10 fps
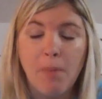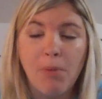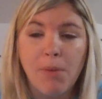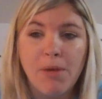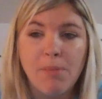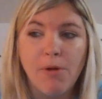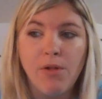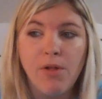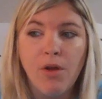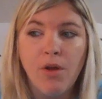up with
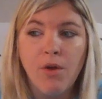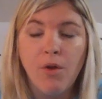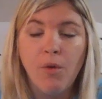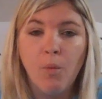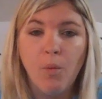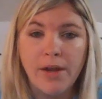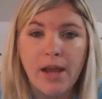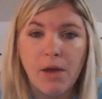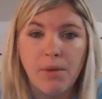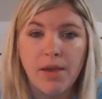people one
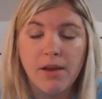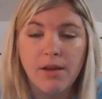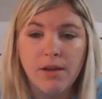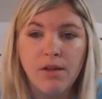day a week.